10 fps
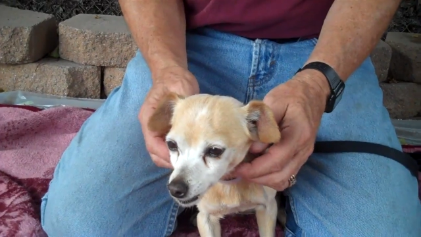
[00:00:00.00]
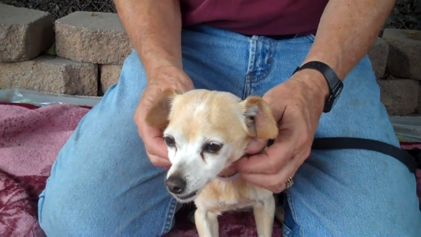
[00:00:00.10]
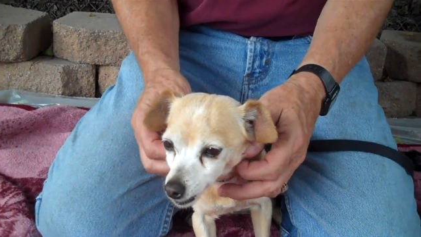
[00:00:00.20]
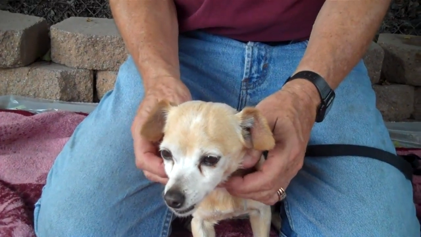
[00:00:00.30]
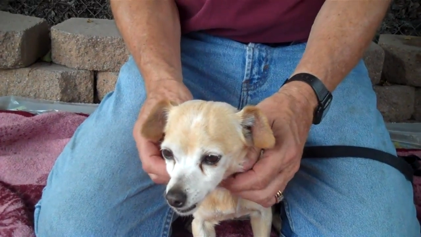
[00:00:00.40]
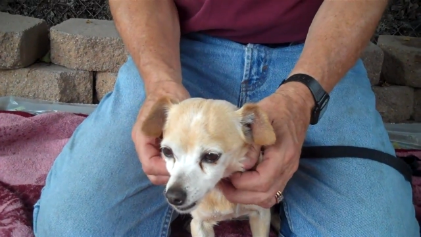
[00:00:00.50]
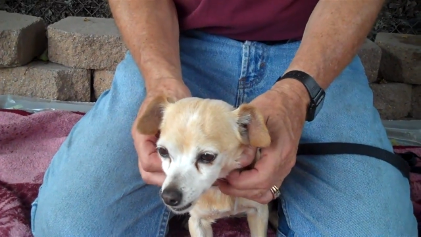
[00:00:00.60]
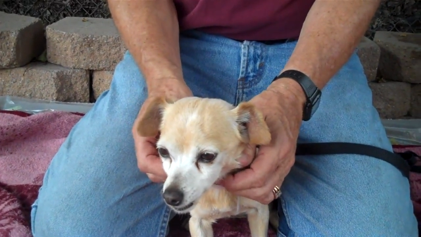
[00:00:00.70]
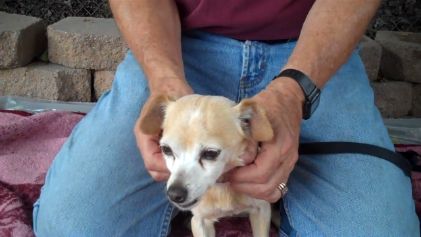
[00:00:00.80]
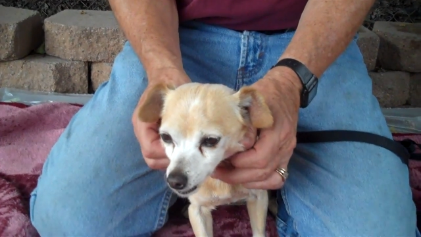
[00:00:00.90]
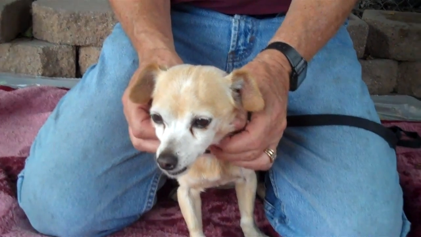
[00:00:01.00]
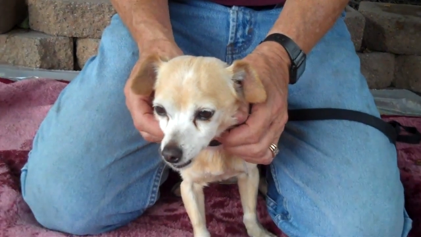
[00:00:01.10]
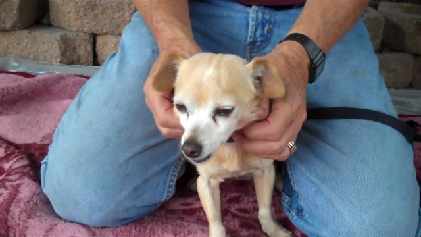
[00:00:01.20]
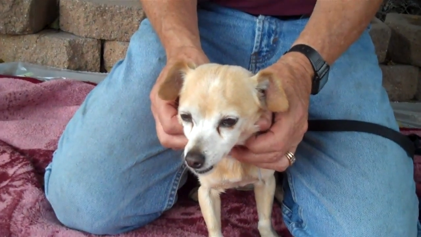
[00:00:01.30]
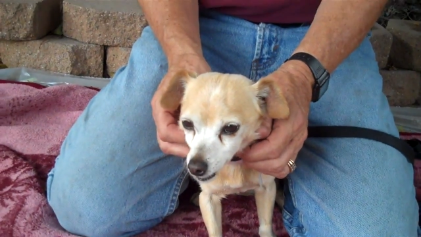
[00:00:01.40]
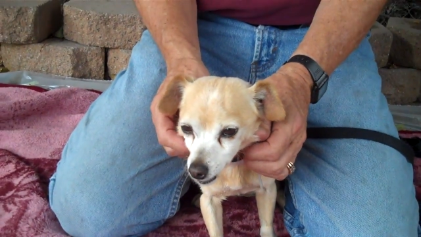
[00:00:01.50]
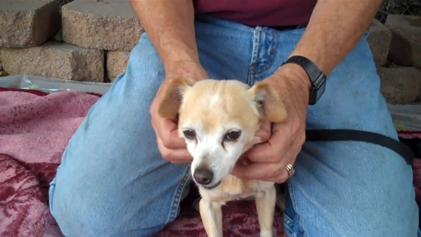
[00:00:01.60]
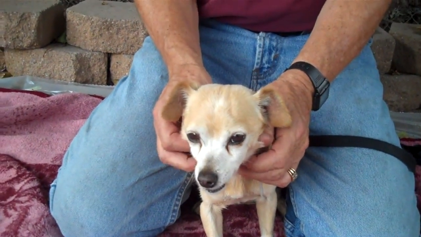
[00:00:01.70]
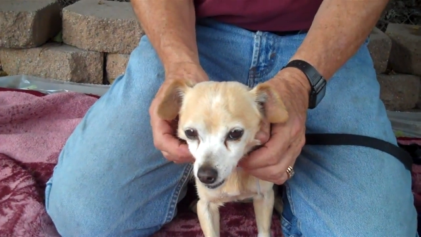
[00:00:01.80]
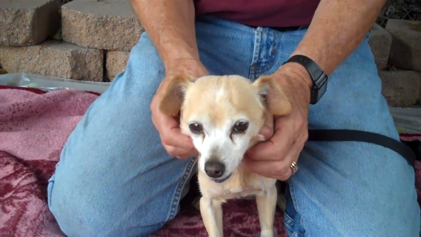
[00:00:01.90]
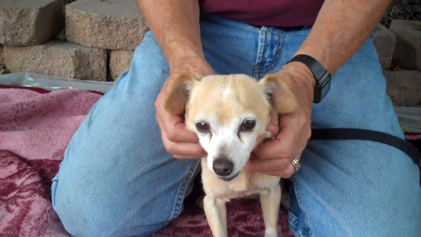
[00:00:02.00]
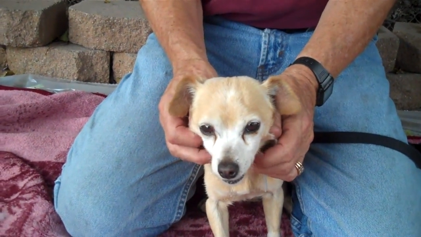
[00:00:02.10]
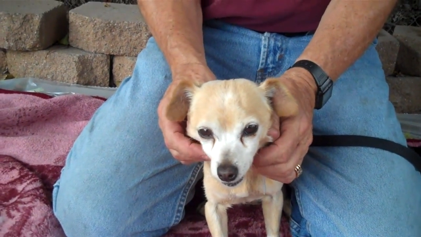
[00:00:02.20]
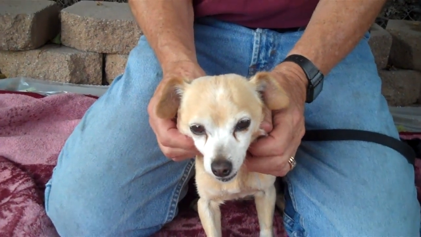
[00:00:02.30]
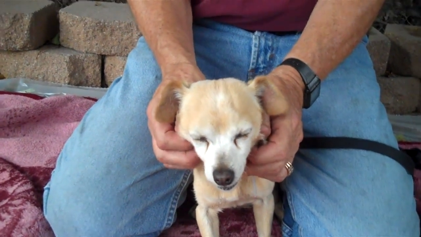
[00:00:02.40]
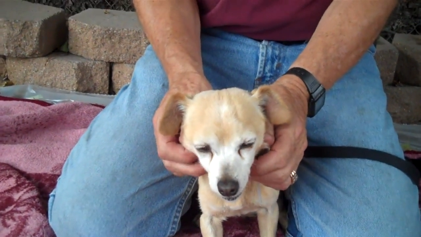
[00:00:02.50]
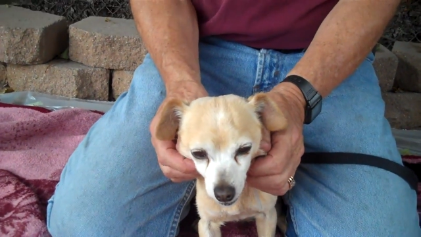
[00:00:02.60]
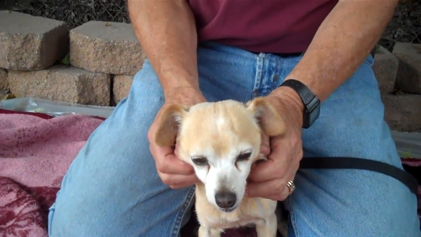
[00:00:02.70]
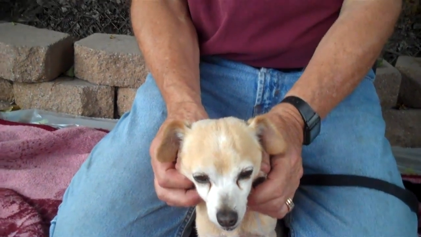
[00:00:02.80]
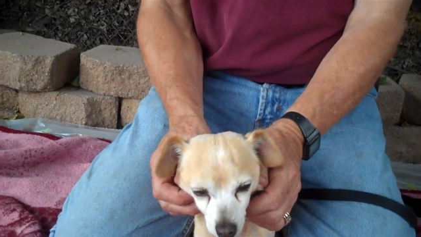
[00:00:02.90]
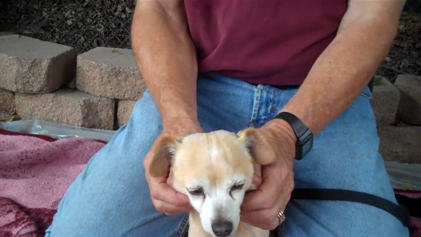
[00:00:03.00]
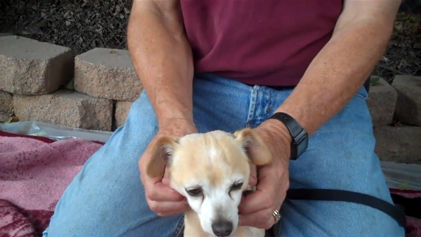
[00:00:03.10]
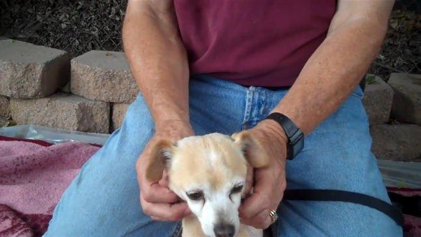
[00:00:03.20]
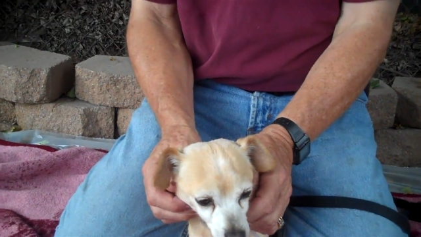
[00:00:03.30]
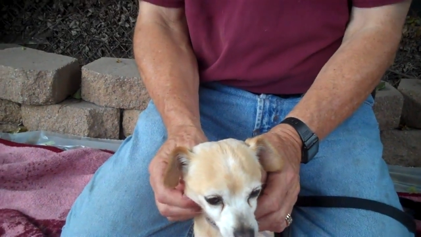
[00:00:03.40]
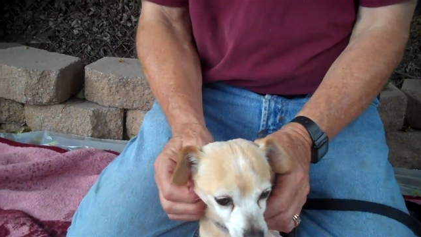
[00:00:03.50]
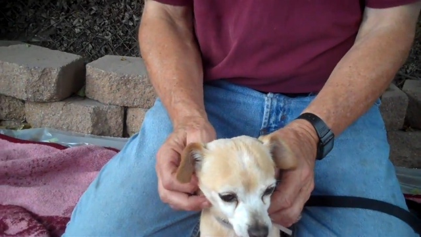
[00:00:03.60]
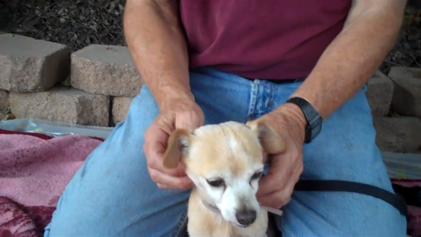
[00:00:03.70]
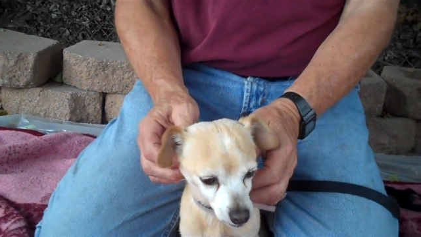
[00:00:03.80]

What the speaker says: No face is visible, so there are no lips to read.